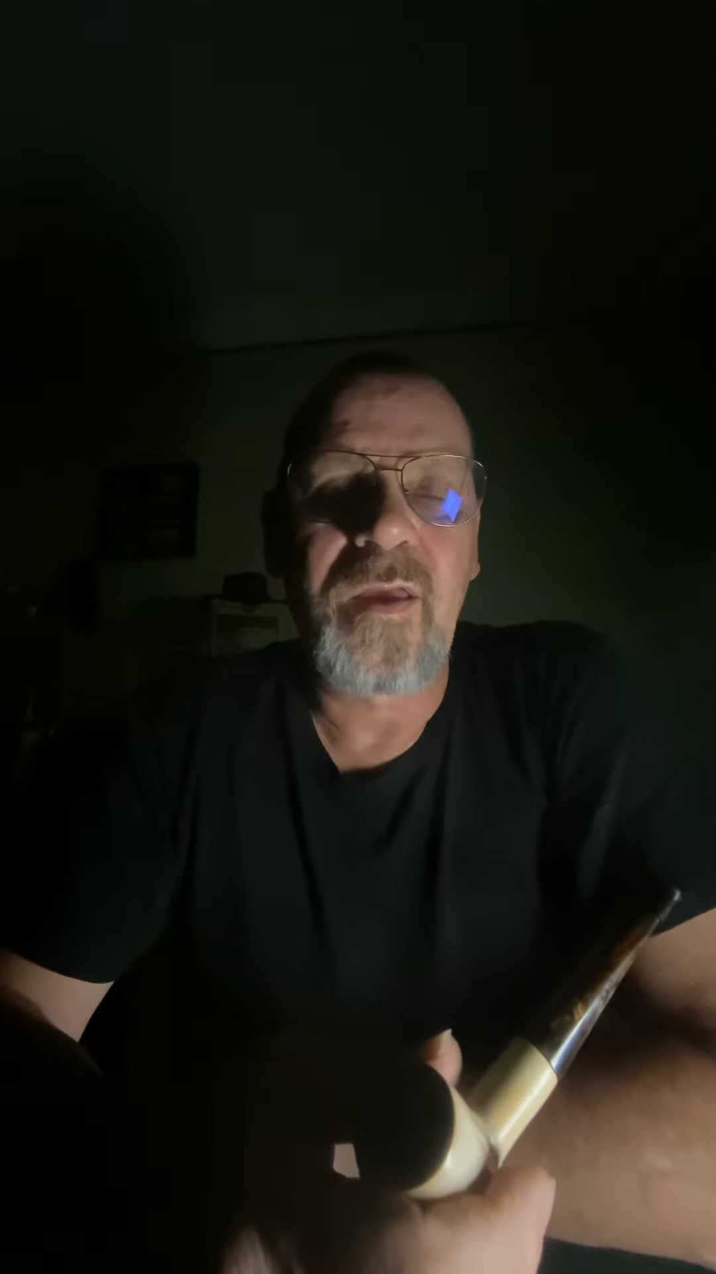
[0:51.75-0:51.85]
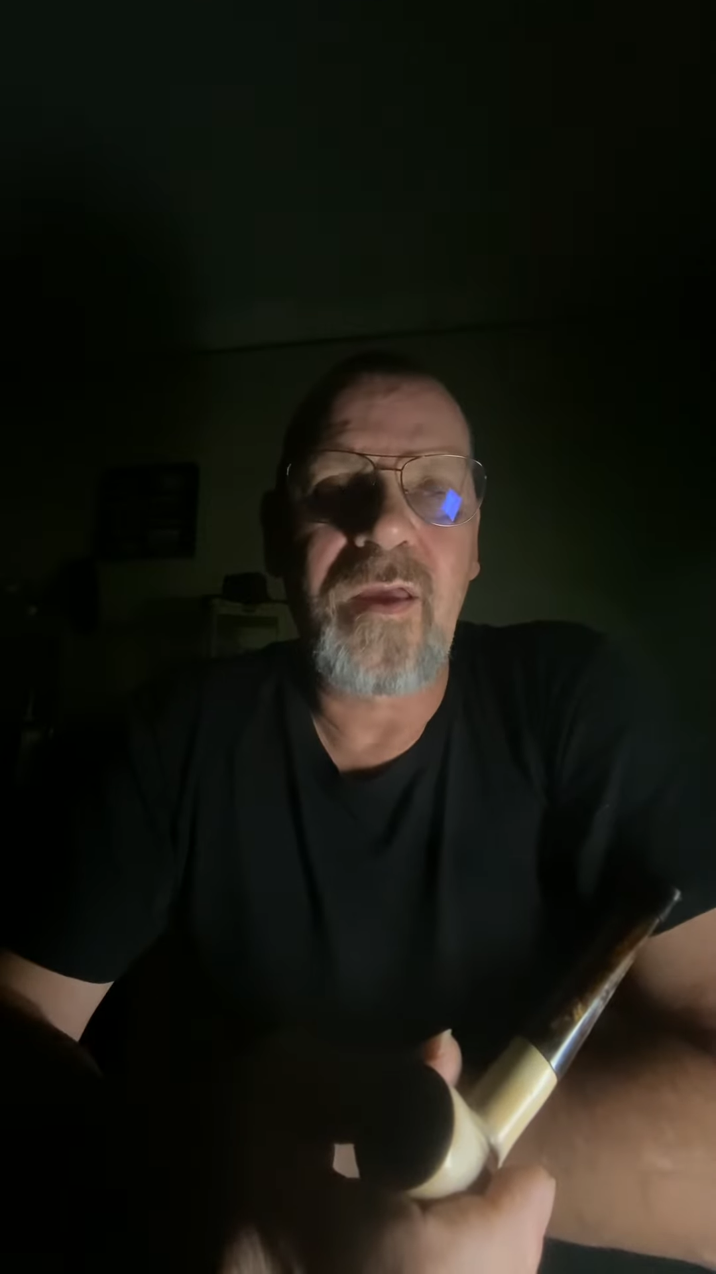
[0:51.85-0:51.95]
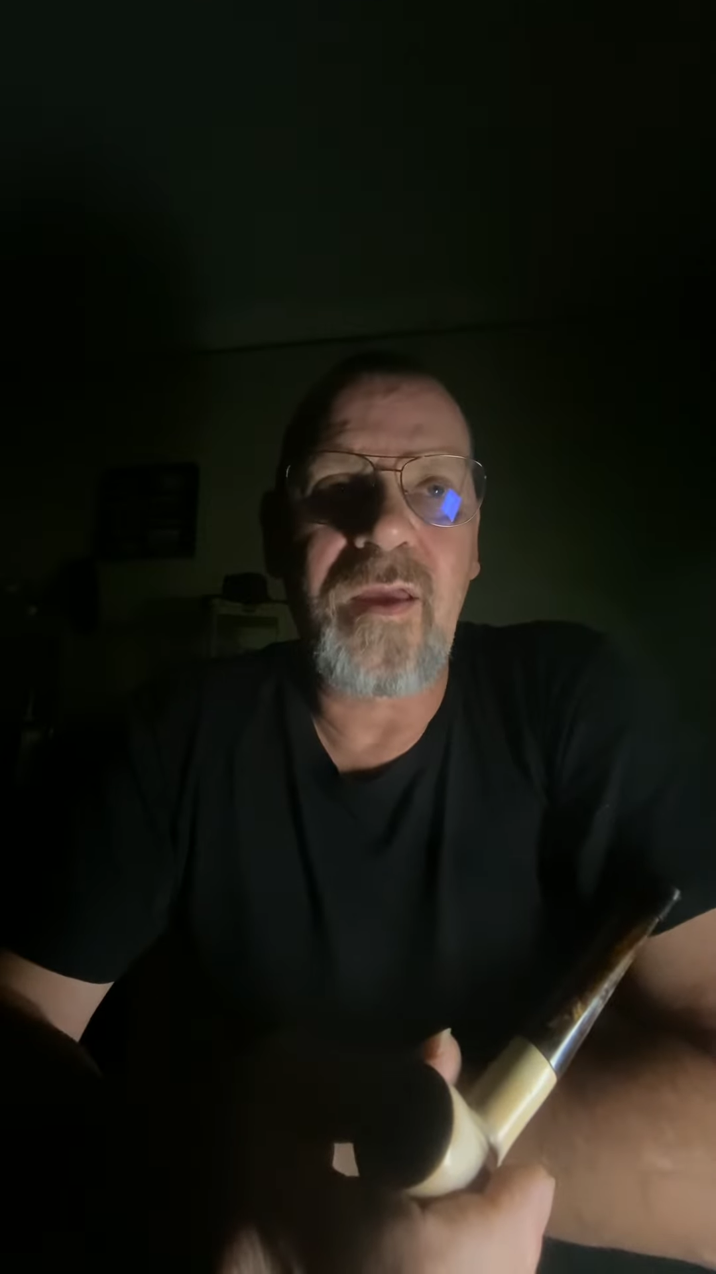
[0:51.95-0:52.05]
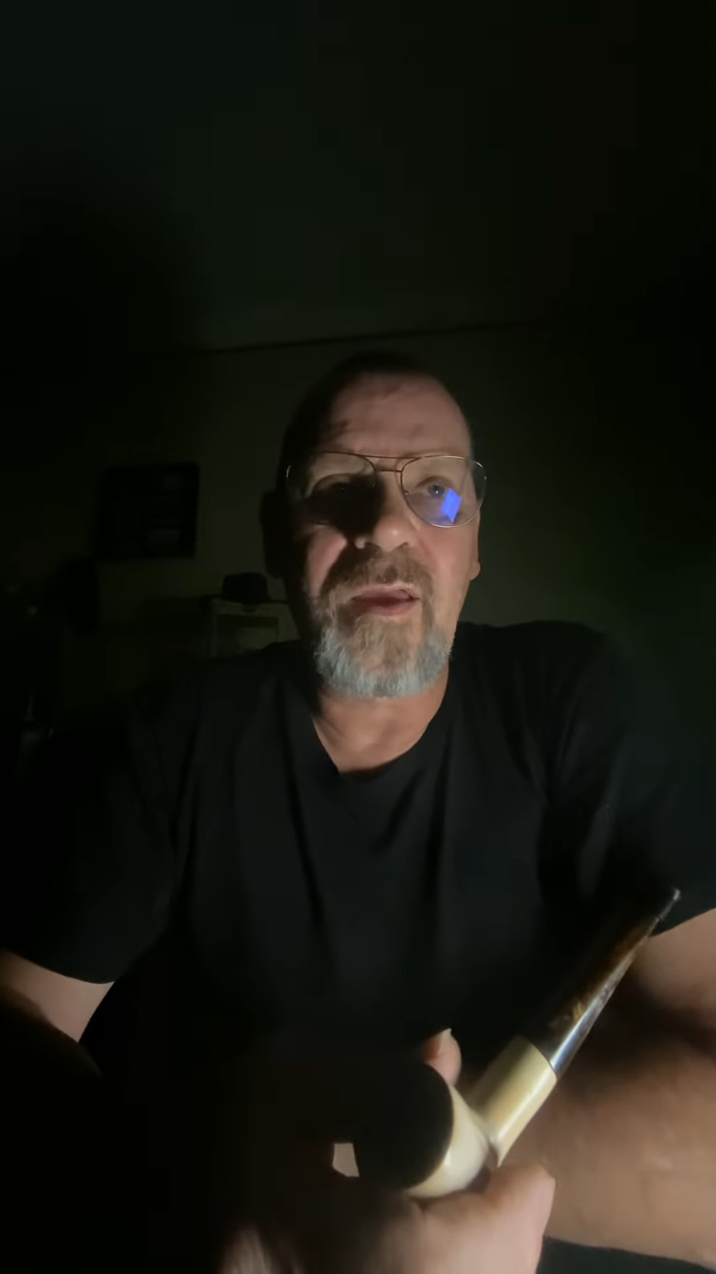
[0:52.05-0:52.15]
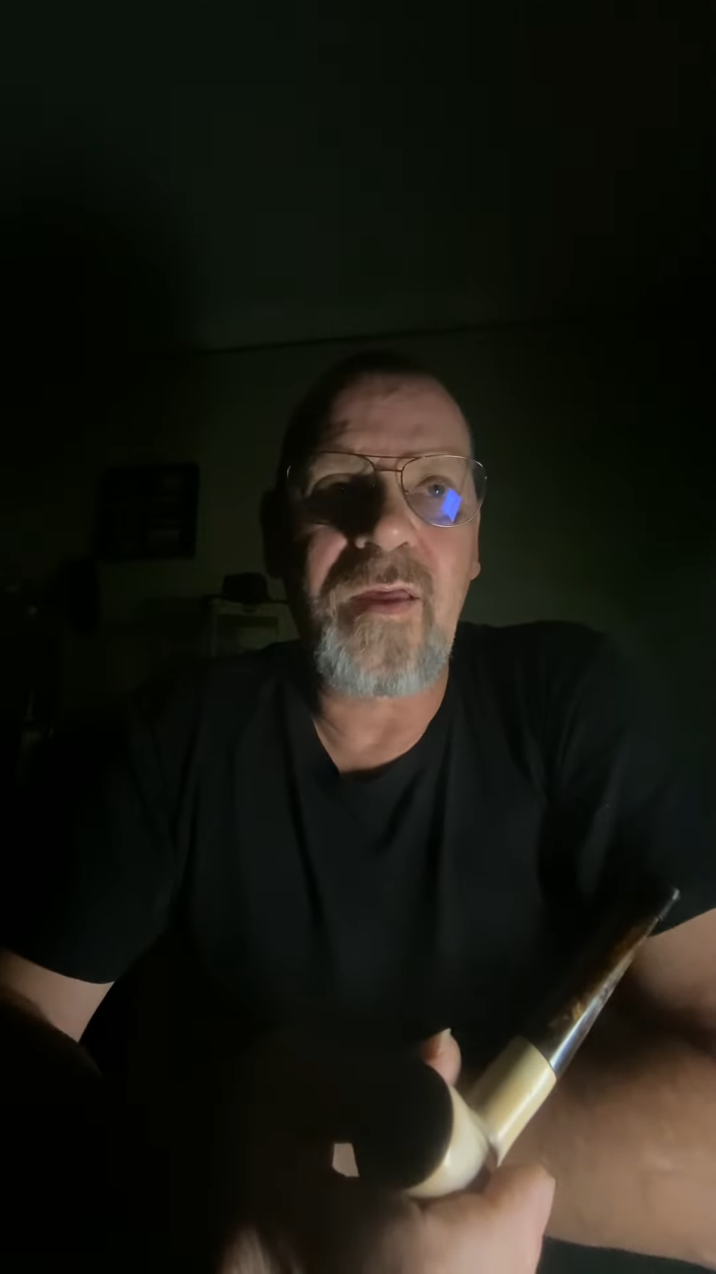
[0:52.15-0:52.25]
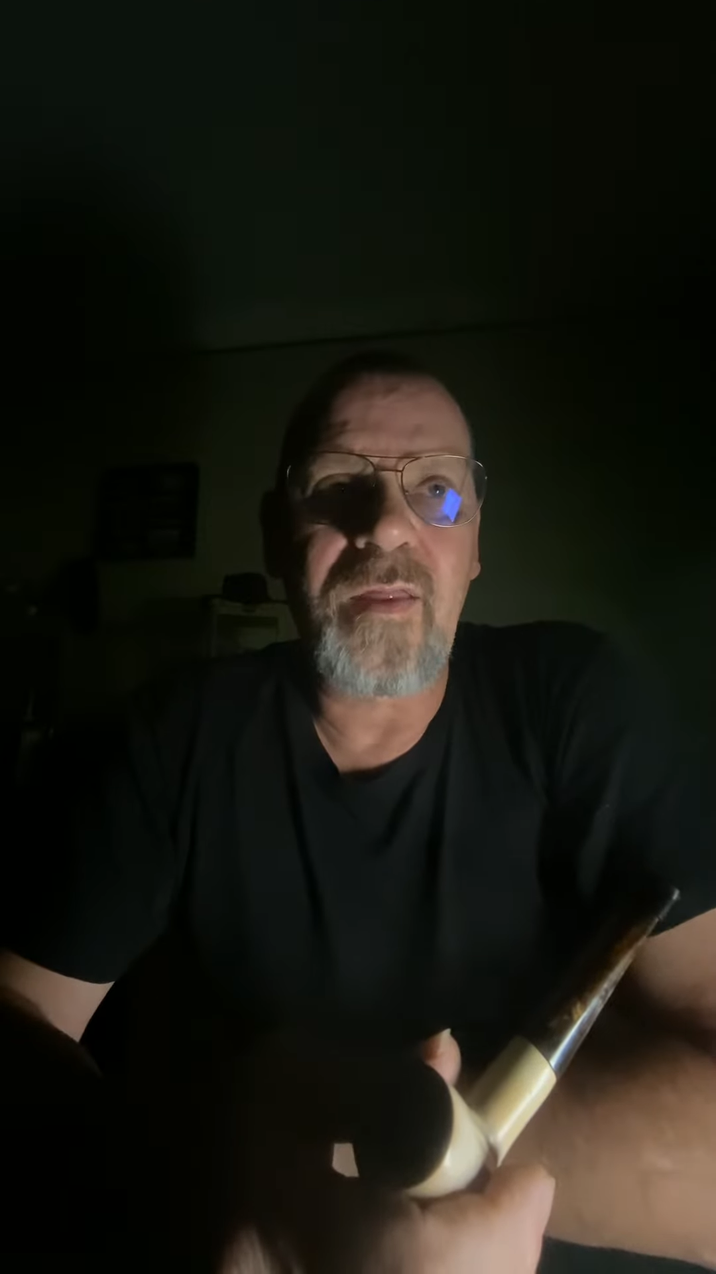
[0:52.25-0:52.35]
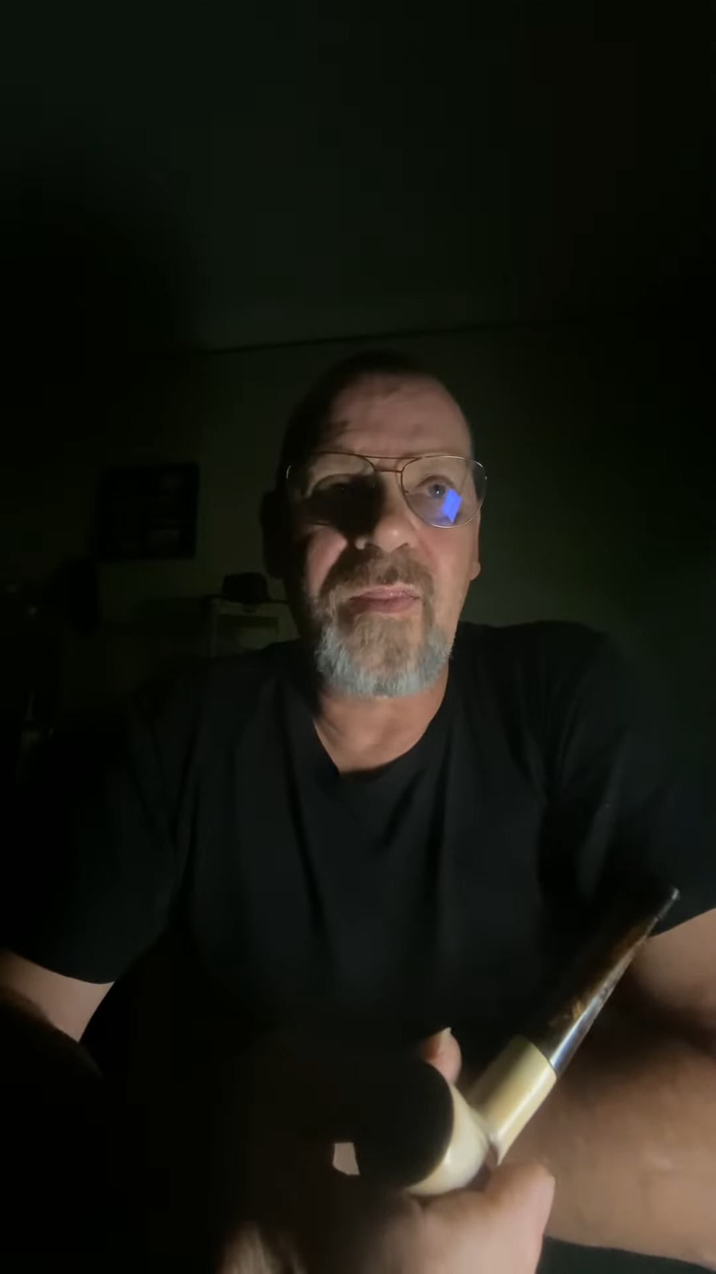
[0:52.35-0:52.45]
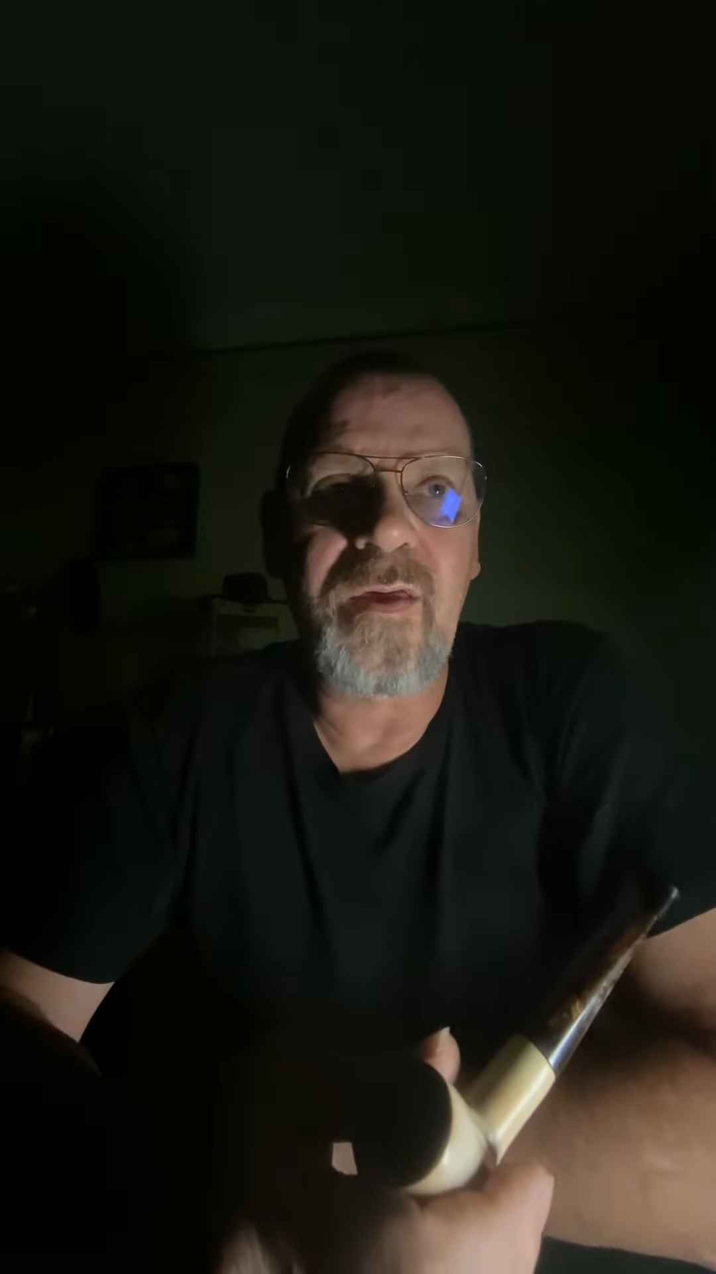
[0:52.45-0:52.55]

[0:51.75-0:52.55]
And